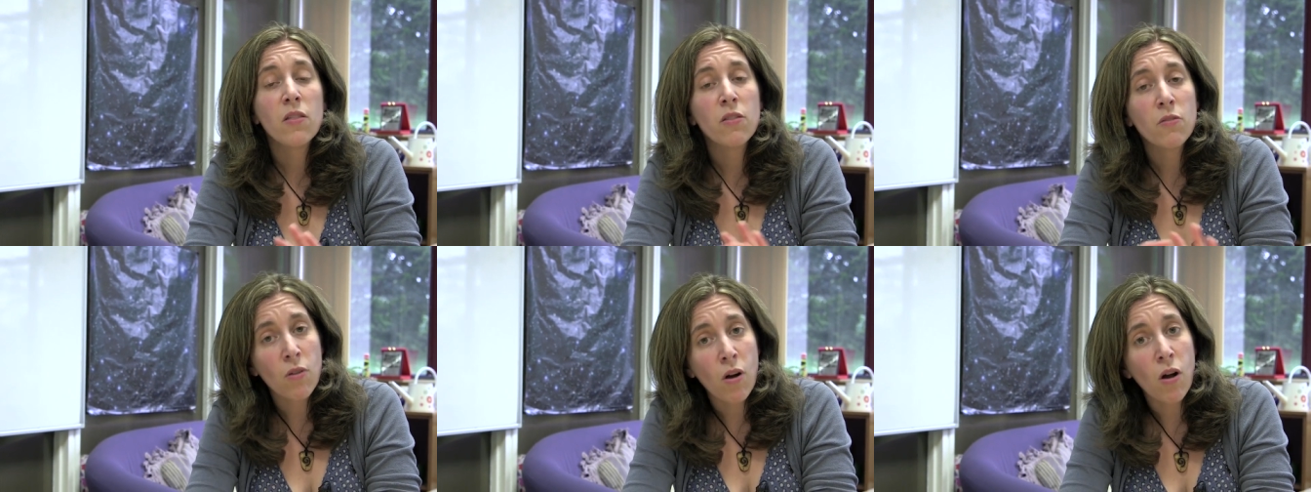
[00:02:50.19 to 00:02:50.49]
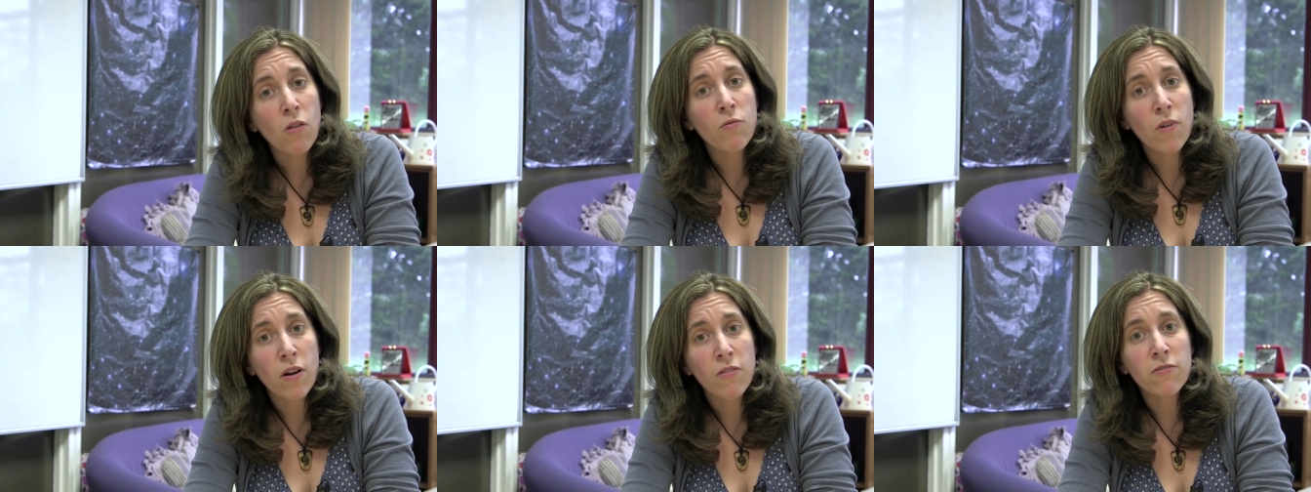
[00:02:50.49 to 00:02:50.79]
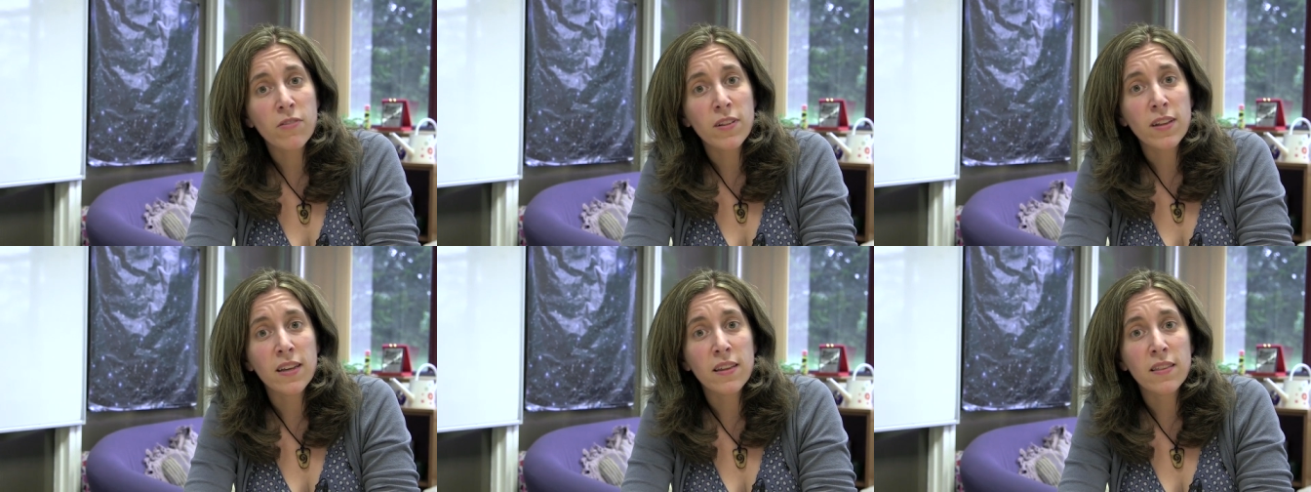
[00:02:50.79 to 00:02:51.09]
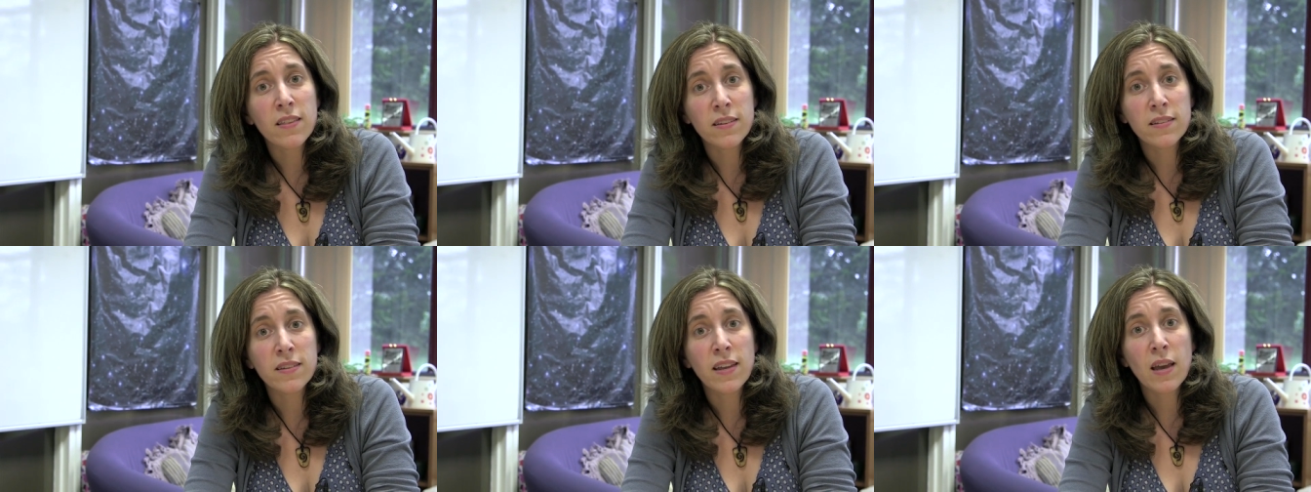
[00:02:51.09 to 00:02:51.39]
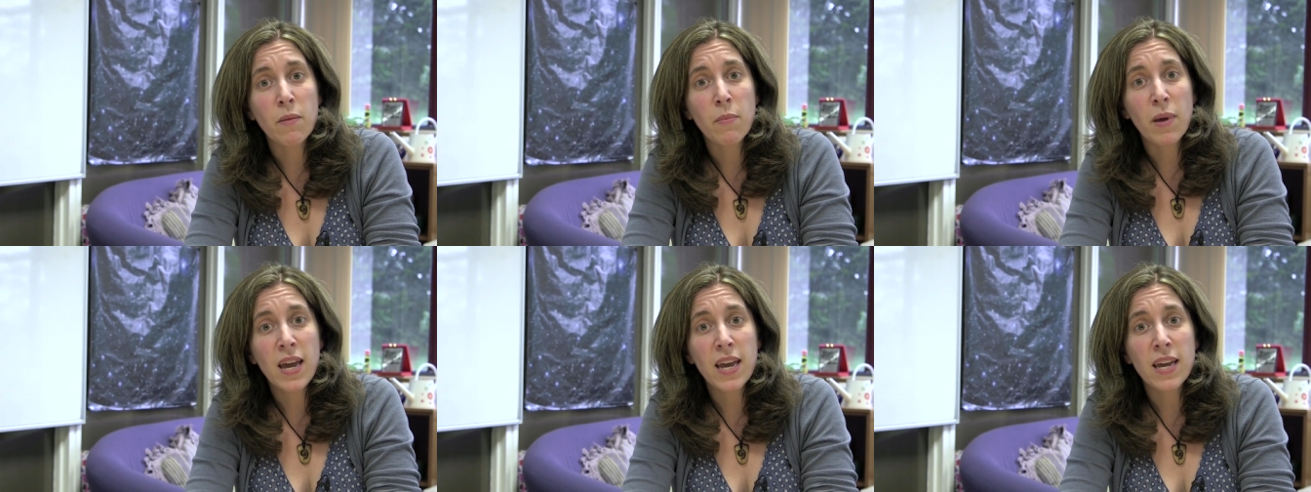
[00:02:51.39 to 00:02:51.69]
they're all roughly the
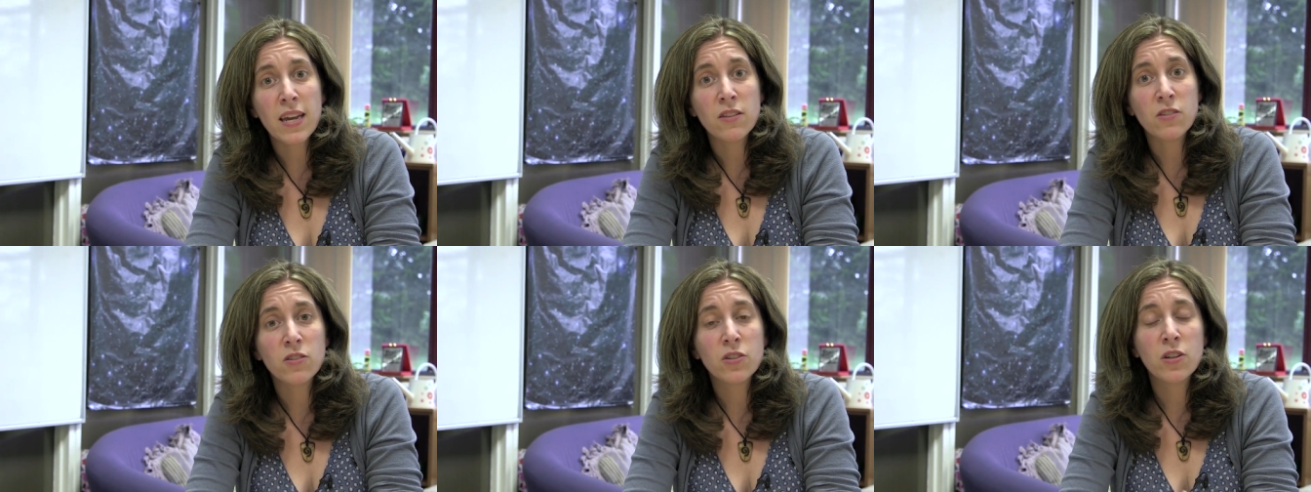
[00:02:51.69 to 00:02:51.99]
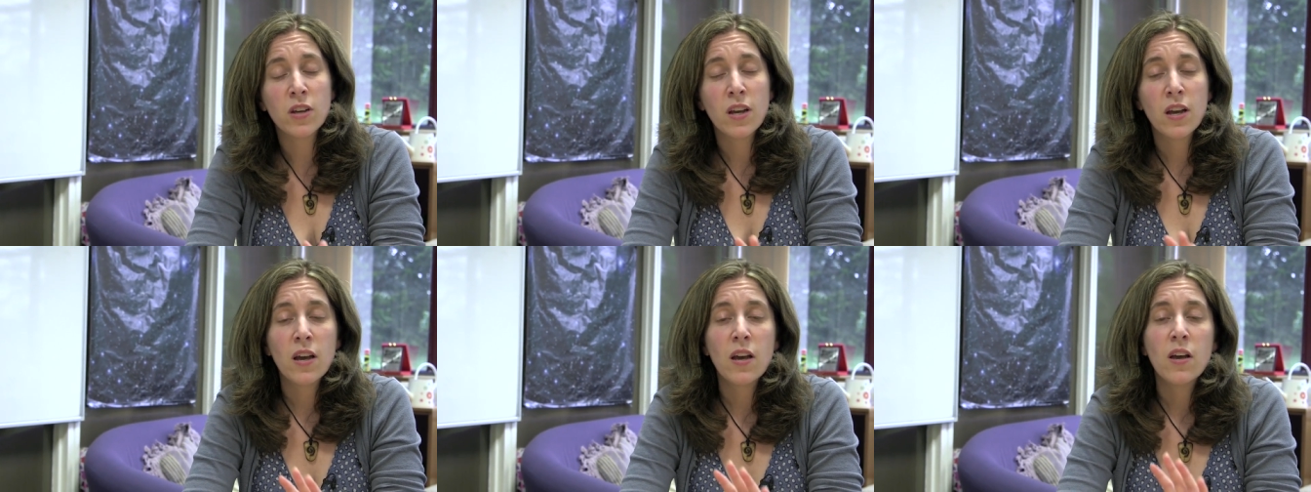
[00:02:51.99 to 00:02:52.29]
same age.